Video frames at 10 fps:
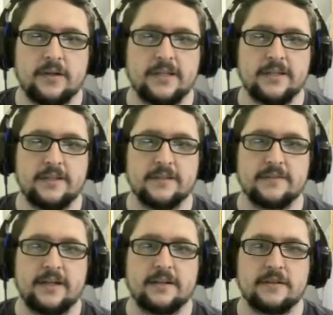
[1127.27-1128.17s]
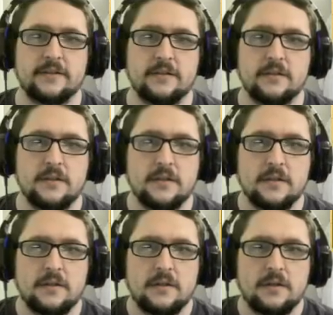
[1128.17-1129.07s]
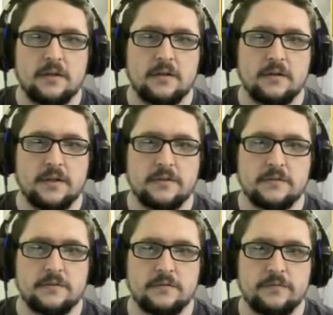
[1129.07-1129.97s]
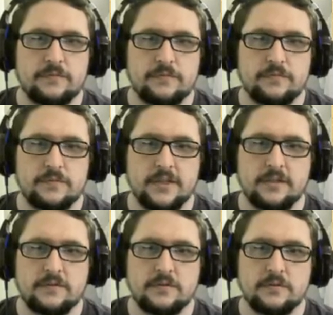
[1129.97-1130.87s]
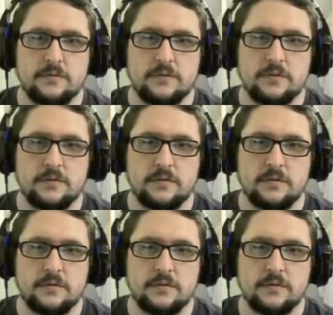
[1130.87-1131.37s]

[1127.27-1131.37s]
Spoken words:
And get the attack. Alright, so take 2.